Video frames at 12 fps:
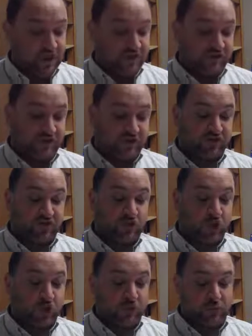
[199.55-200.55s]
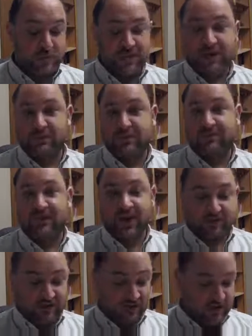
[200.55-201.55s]
The first school had been
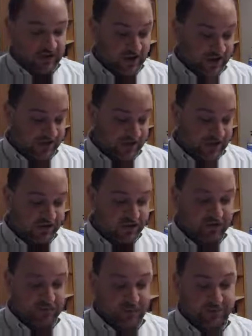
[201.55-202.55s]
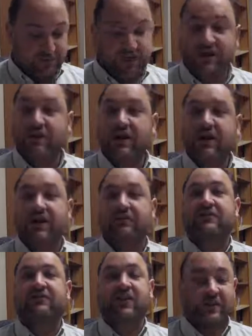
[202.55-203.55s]
founded in Athens by Plato and
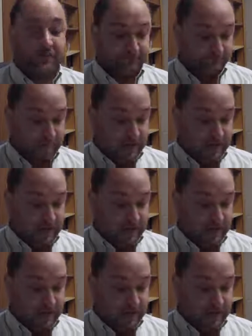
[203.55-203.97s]
Aristotle,